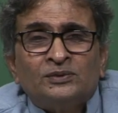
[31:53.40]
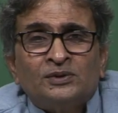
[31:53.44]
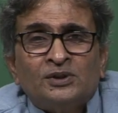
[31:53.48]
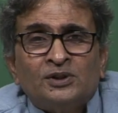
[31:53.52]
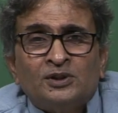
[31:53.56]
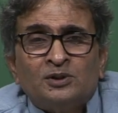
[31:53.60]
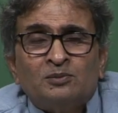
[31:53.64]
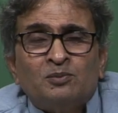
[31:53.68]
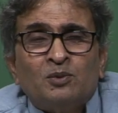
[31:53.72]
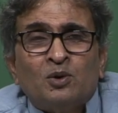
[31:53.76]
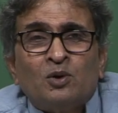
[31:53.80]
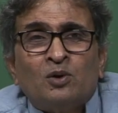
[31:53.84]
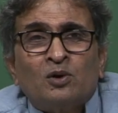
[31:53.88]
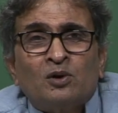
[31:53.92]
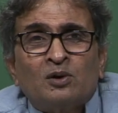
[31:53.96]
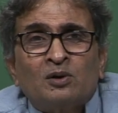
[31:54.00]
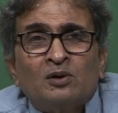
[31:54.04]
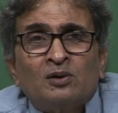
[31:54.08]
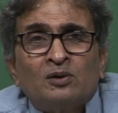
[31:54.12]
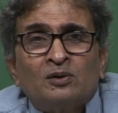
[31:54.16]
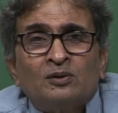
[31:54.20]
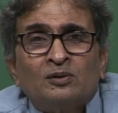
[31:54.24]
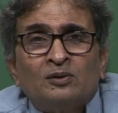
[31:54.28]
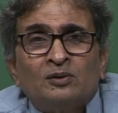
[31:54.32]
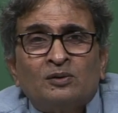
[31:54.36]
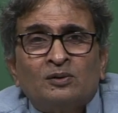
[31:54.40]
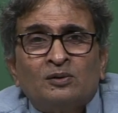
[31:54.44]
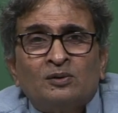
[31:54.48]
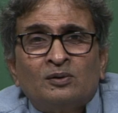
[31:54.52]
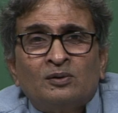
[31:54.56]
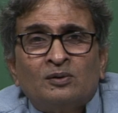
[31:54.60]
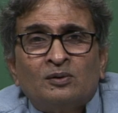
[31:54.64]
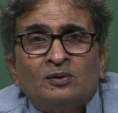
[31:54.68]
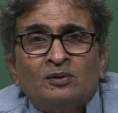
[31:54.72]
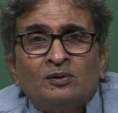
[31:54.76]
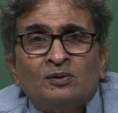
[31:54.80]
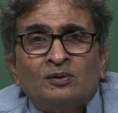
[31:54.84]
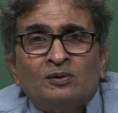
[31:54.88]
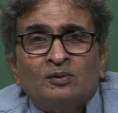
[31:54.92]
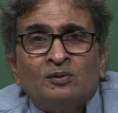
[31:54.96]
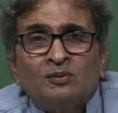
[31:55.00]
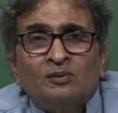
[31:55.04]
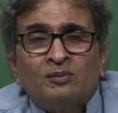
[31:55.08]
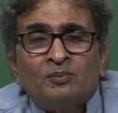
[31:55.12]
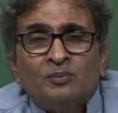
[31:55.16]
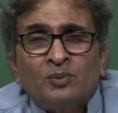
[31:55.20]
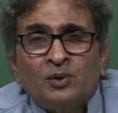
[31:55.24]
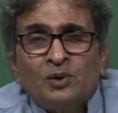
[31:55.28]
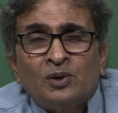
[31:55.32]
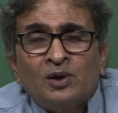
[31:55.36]
is more
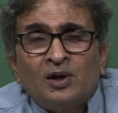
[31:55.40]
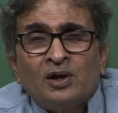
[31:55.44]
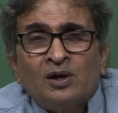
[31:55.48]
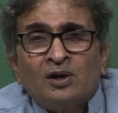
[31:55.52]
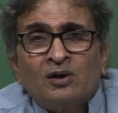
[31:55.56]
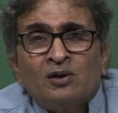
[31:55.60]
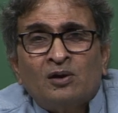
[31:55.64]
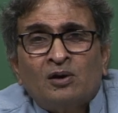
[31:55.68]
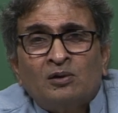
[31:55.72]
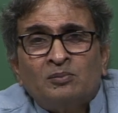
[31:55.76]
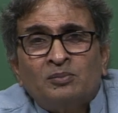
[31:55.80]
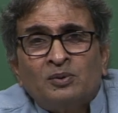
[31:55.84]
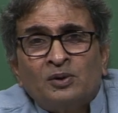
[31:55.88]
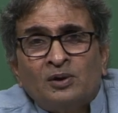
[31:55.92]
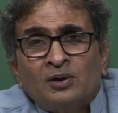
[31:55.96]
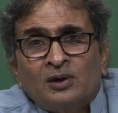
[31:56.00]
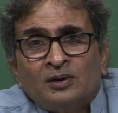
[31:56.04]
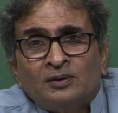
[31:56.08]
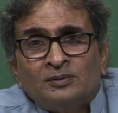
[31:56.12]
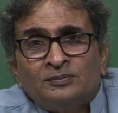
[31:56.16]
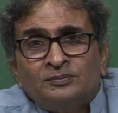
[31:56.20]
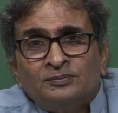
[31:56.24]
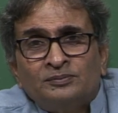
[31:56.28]
polar or non-polar?